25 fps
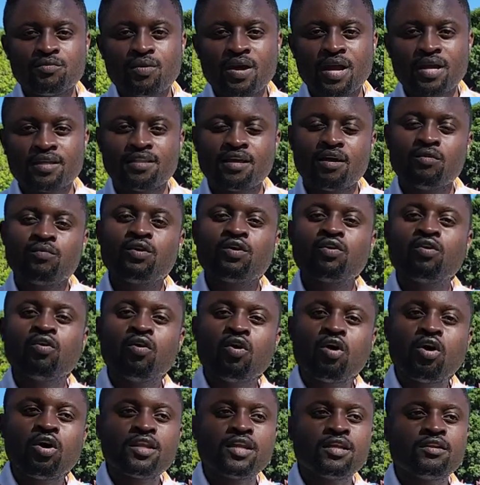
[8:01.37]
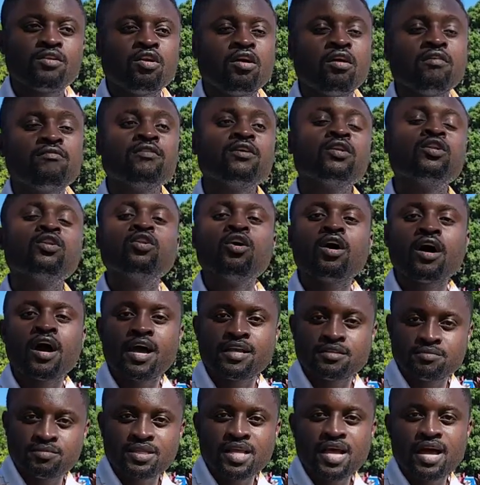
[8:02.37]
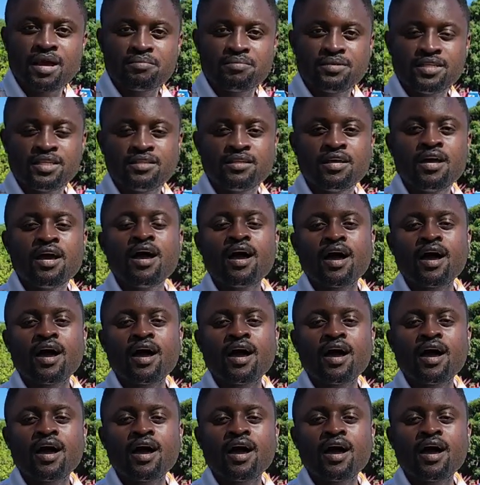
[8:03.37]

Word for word: while that we go on and off a lot has been happening